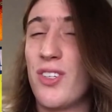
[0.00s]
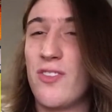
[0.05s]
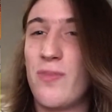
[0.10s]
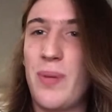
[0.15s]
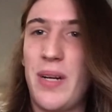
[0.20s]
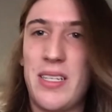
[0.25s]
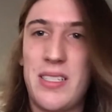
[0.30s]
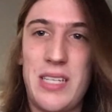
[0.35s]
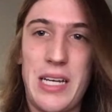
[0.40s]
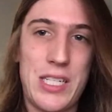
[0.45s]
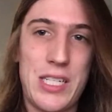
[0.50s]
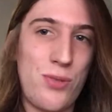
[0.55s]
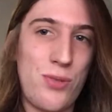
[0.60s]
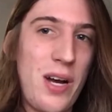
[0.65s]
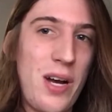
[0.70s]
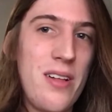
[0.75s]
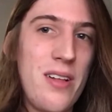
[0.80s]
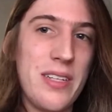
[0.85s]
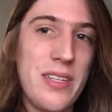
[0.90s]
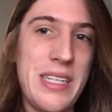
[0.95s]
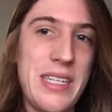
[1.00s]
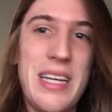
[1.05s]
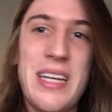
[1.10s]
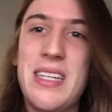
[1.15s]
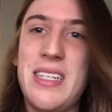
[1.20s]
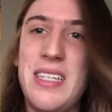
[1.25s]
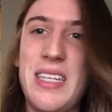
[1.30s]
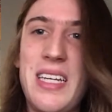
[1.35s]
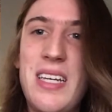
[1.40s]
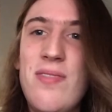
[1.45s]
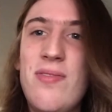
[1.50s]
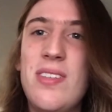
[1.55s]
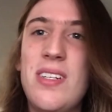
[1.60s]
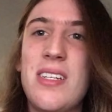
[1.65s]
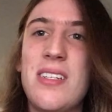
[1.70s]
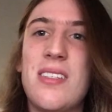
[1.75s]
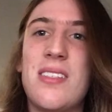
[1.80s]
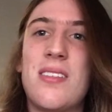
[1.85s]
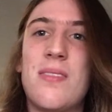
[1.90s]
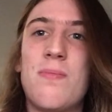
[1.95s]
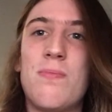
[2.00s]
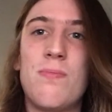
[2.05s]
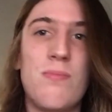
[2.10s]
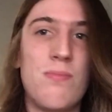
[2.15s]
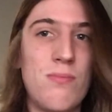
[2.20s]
of bisexuality, and even his